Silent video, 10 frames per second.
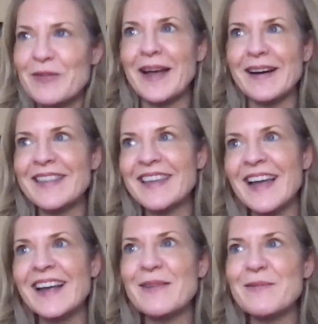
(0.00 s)
of the way I
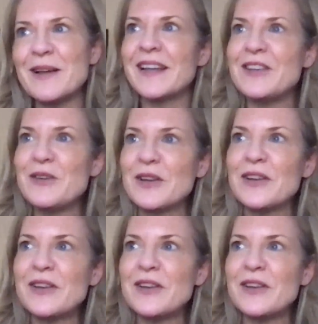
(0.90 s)
think. I'm like, you
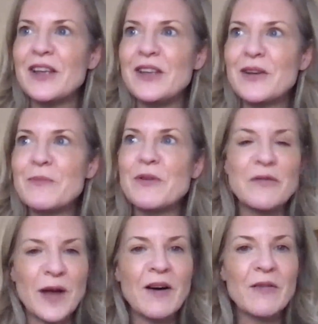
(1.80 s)
can
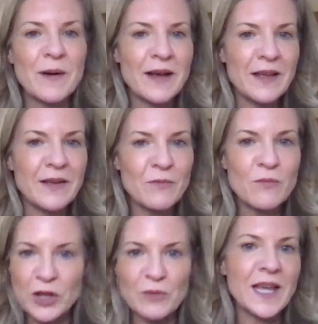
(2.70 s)
improve your health by
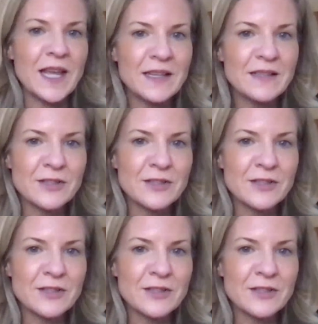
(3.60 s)
what you eat.